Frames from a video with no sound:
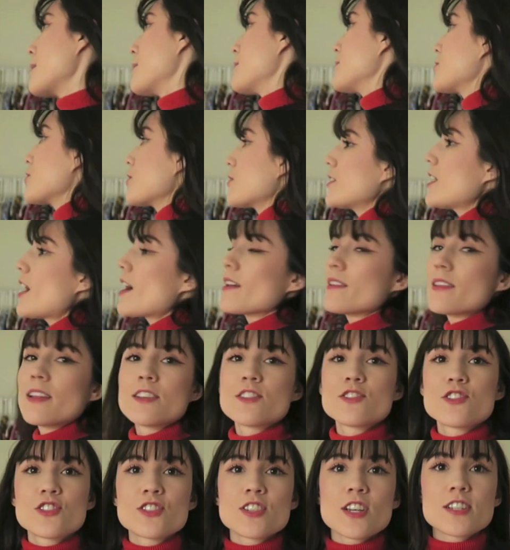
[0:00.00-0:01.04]
So yeah,
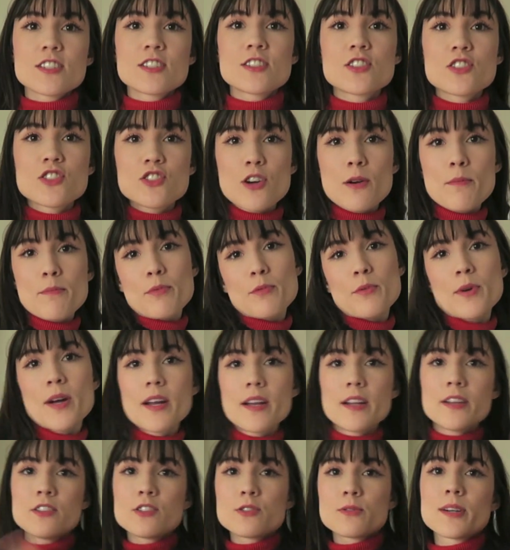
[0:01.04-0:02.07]
let's just jump
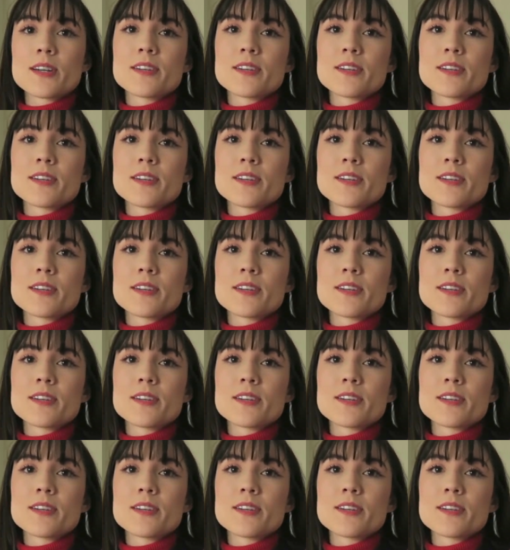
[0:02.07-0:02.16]
right into